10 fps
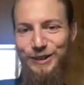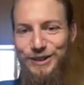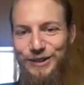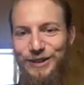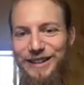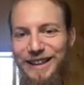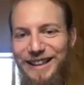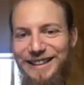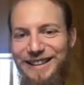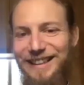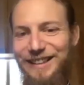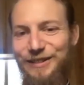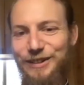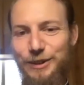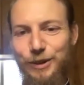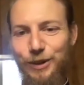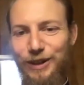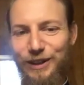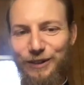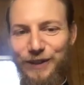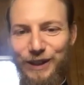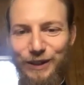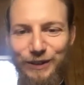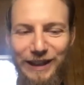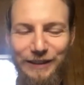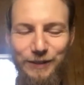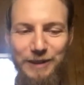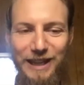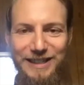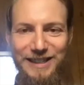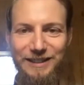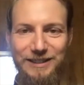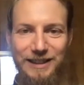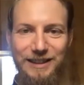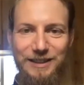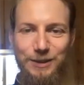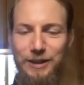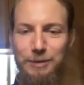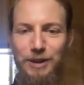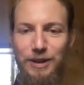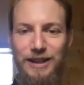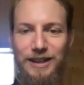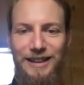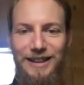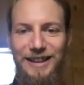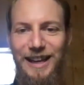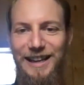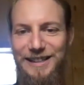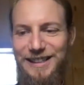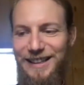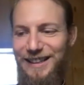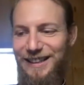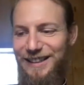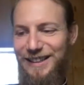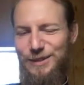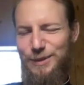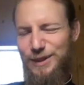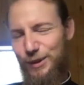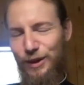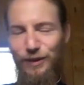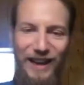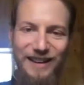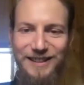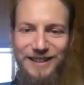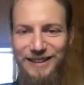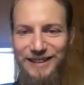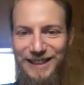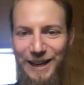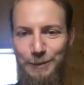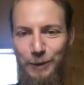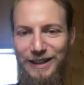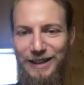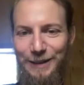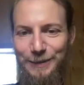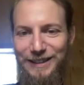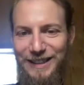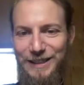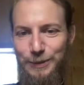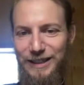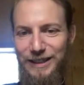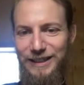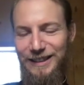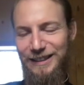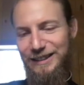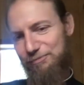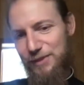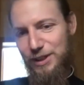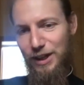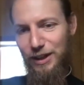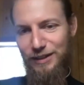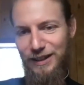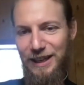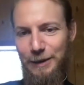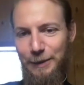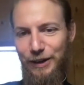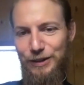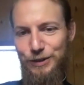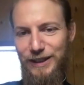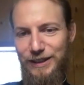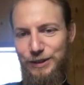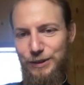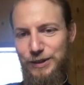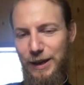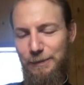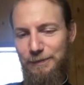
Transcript: So I thought we'd record a little video from the SLT to our community as we sort of end this time of pandemic, as we start thinking about entering into some